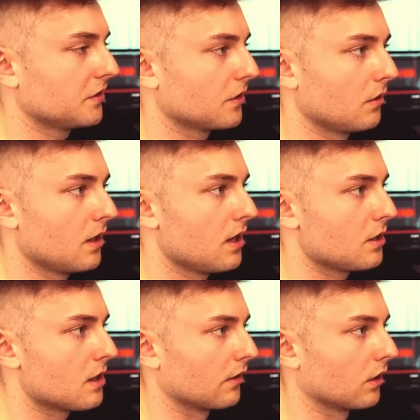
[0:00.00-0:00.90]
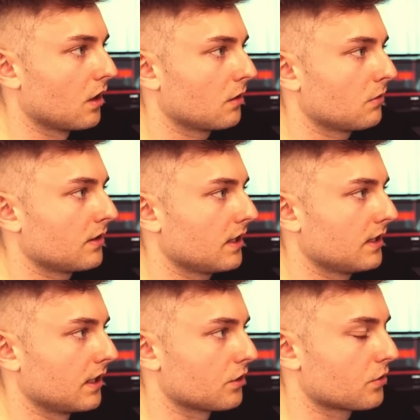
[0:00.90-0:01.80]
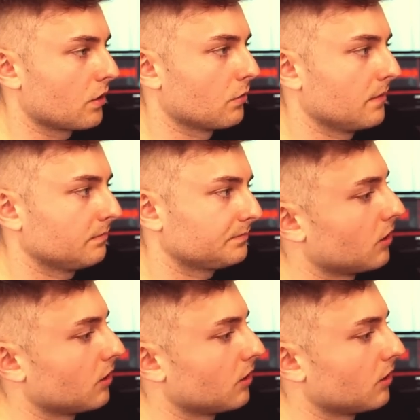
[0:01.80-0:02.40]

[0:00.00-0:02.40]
So you have a long one and then a short one.